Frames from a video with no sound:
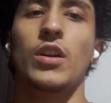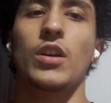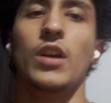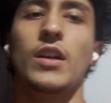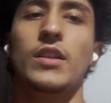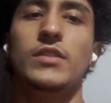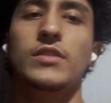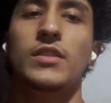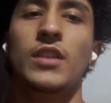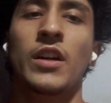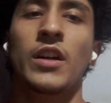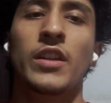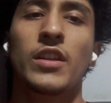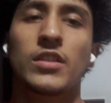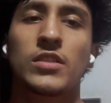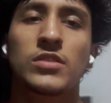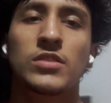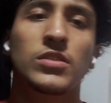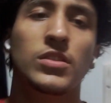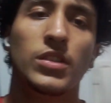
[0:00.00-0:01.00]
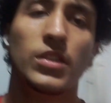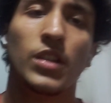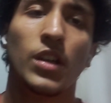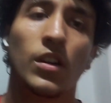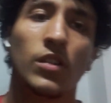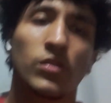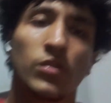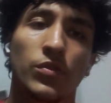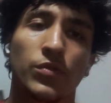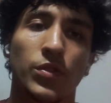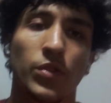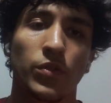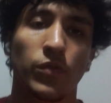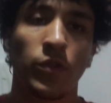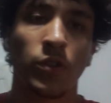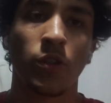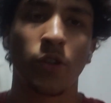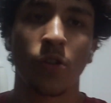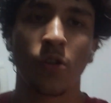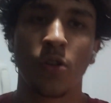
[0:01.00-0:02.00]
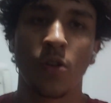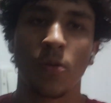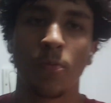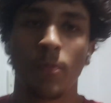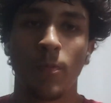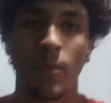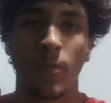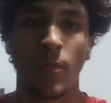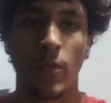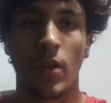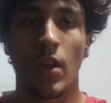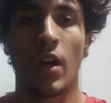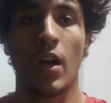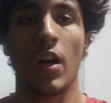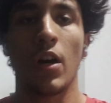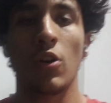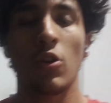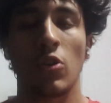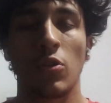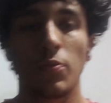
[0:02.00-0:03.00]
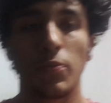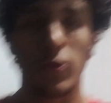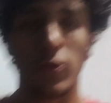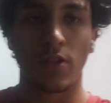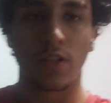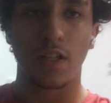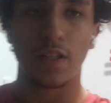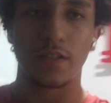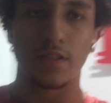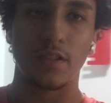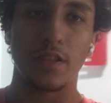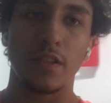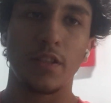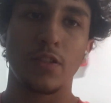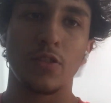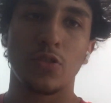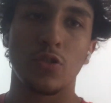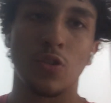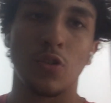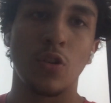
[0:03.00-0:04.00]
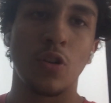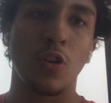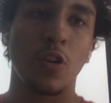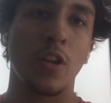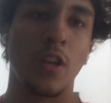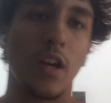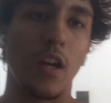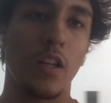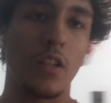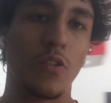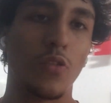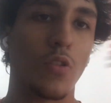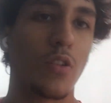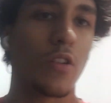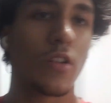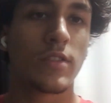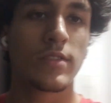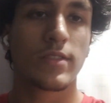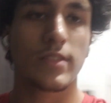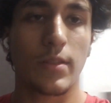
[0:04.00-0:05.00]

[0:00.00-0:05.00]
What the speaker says: Guys, that is the end of the video. I hope you guys did enjoy and you learned